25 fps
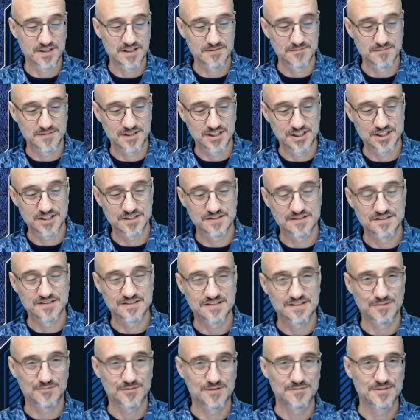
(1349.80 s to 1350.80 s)
missions,
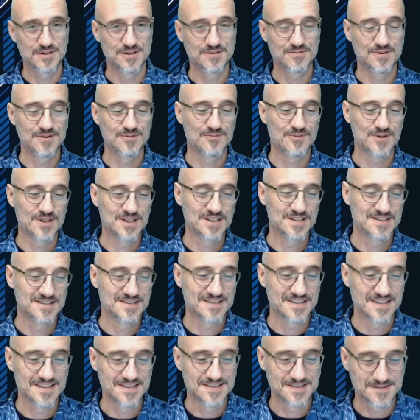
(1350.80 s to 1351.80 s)
somewhere between 1 and
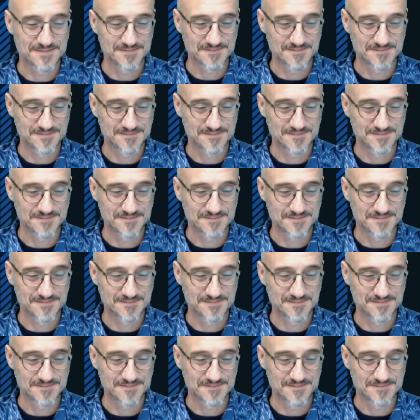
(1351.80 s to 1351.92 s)
6.